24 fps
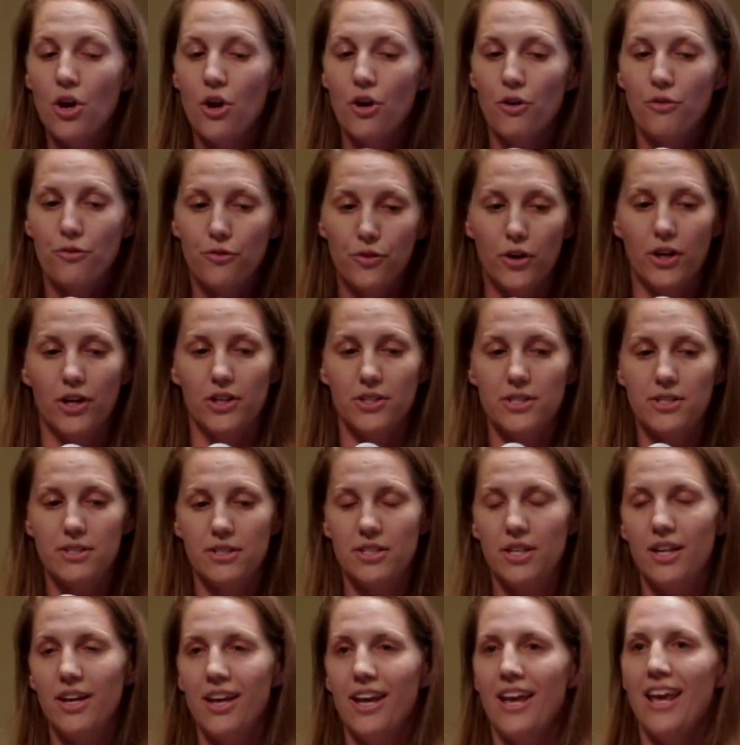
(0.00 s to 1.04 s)

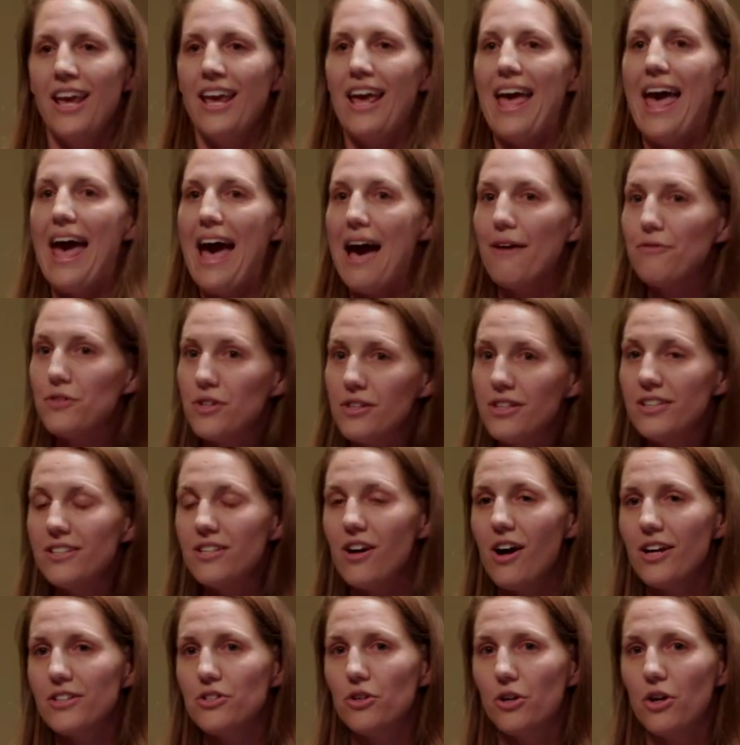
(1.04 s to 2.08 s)
First, After the
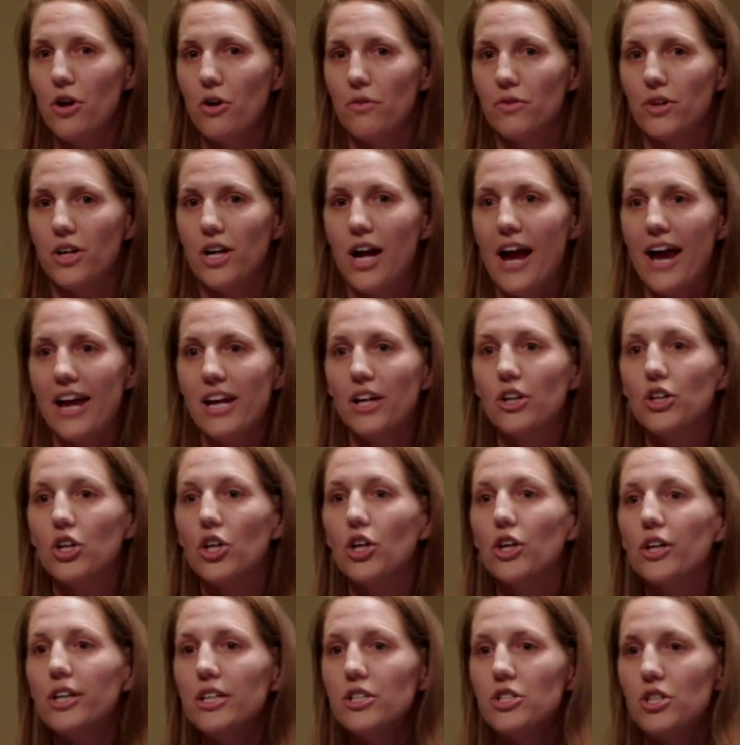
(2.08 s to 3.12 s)
talks are over, I
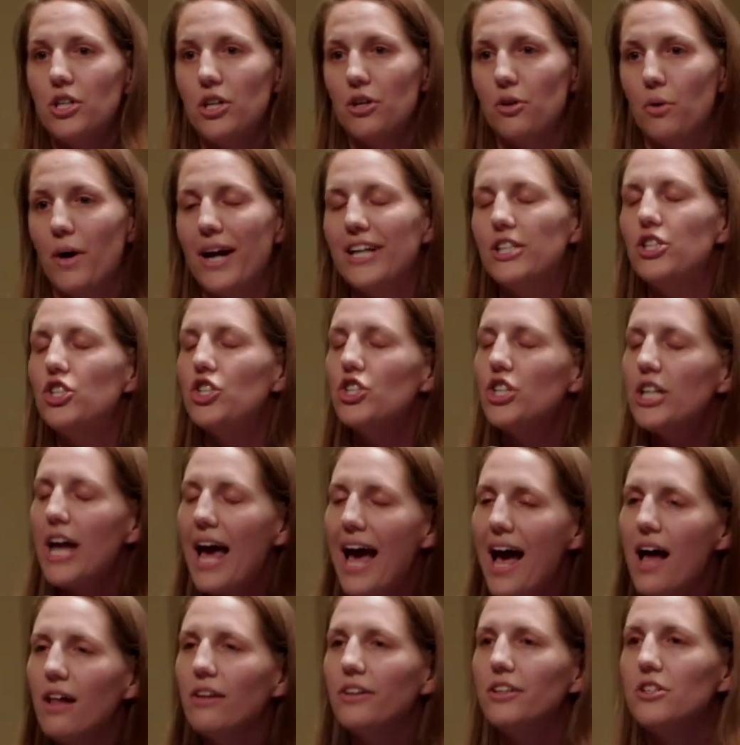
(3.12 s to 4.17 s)
encourage you, I
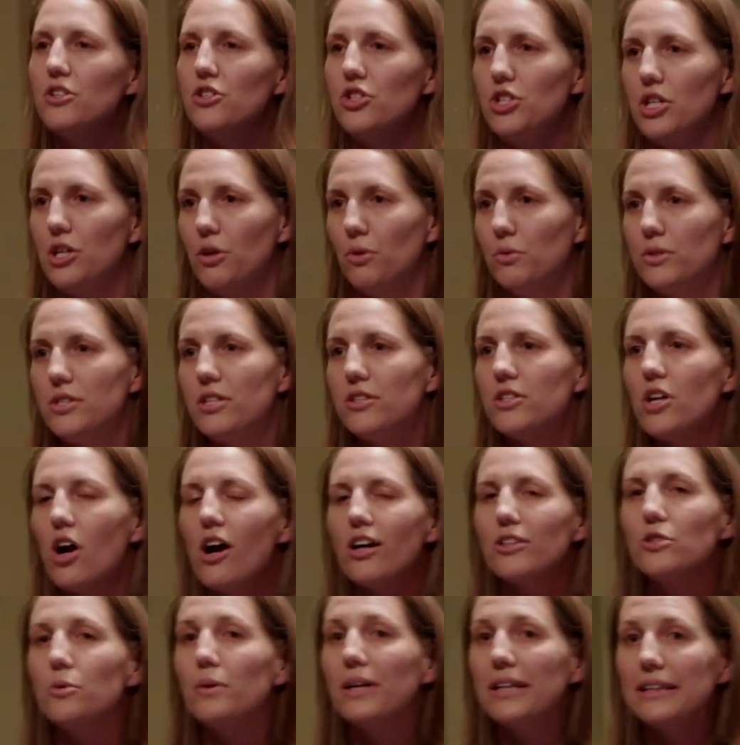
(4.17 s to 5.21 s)
challenge you to
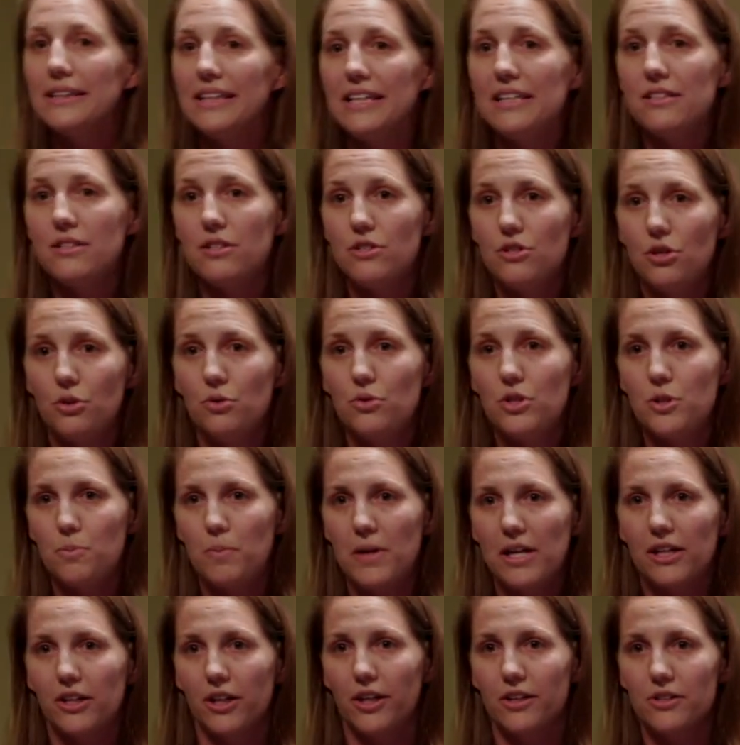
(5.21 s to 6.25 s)
talk to at least two
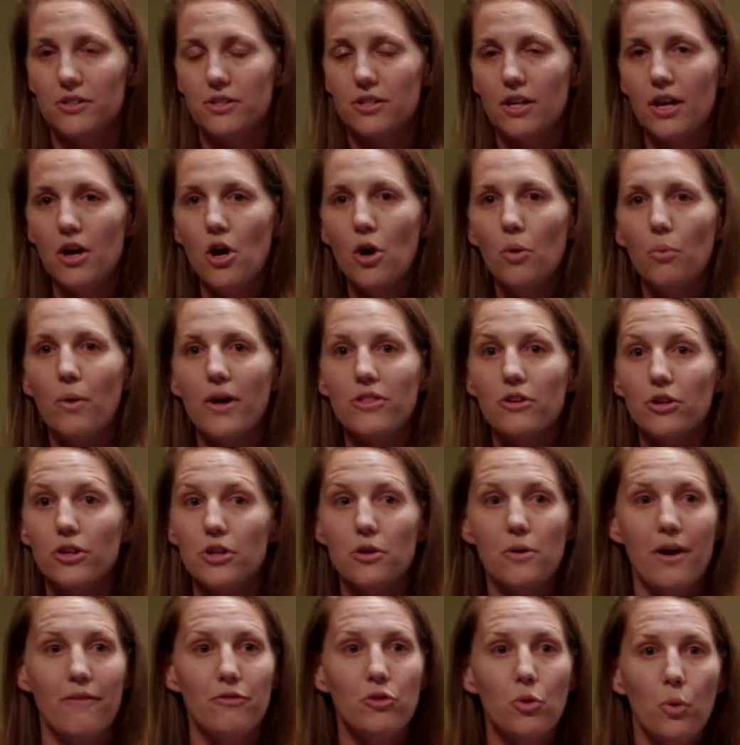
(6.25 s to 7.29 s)
speakers. Whether
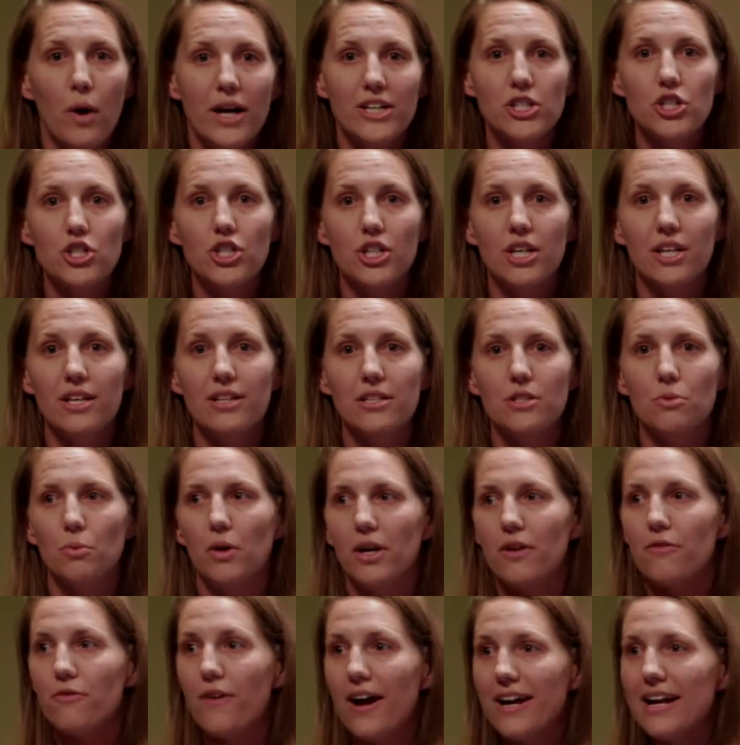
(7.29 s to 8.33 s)
you have questions,
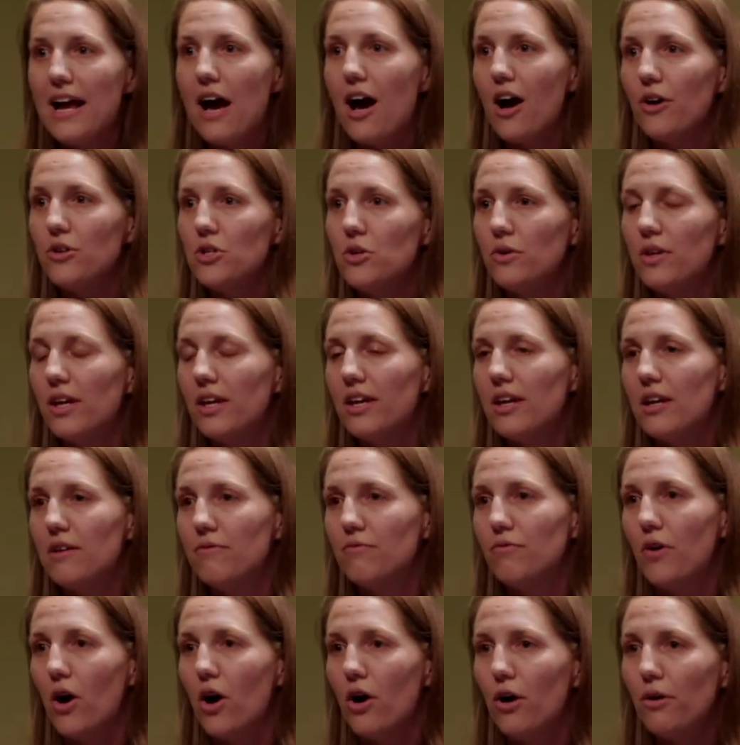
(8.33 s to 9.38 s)
want to find out how you can get
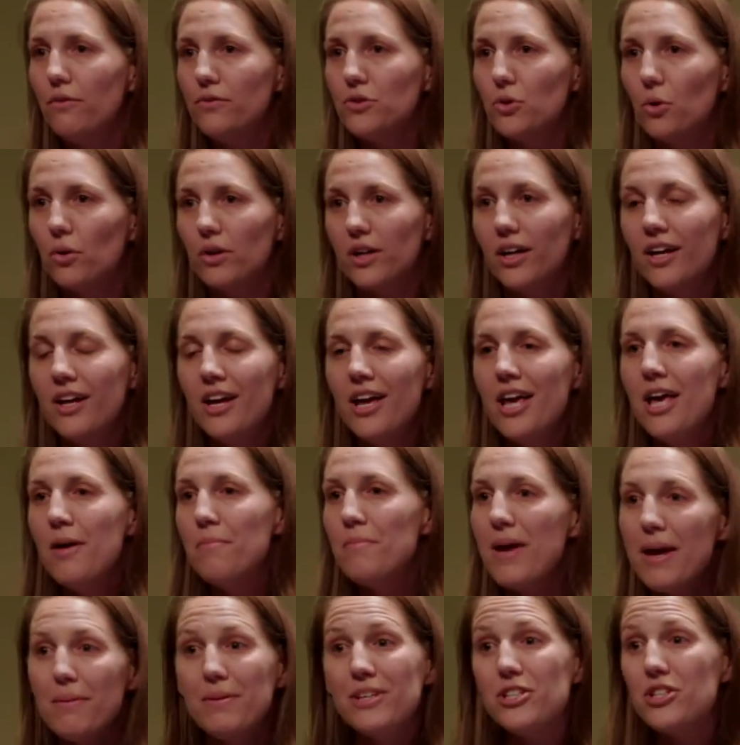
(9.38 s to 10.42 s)
involved, or
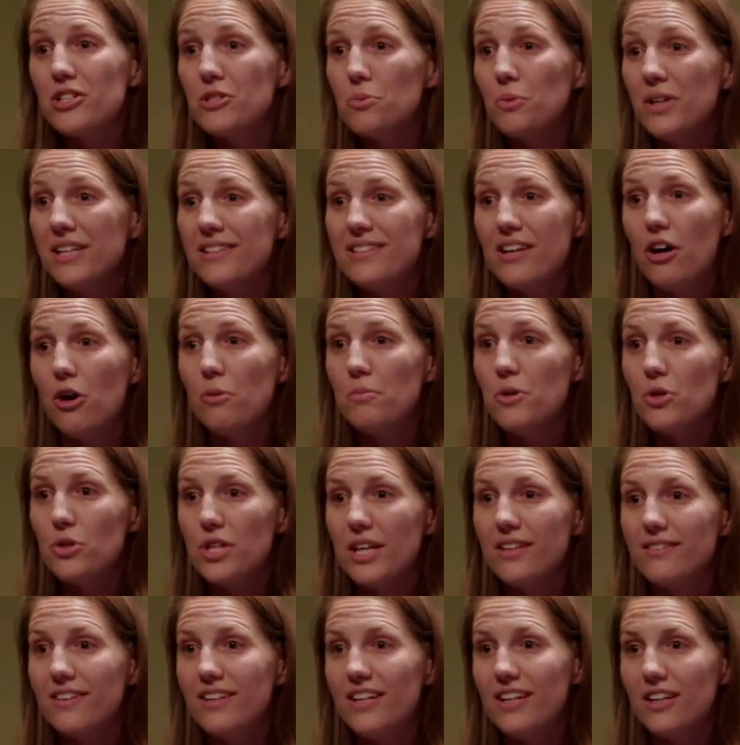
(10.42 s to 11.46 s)
maybe just want to tell them you
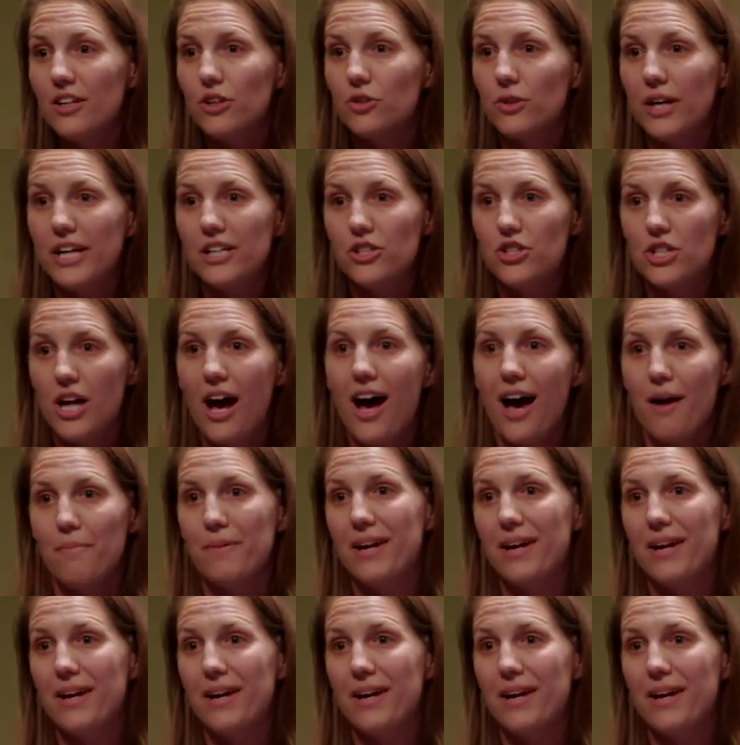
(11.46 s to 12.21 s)
think they did a great job.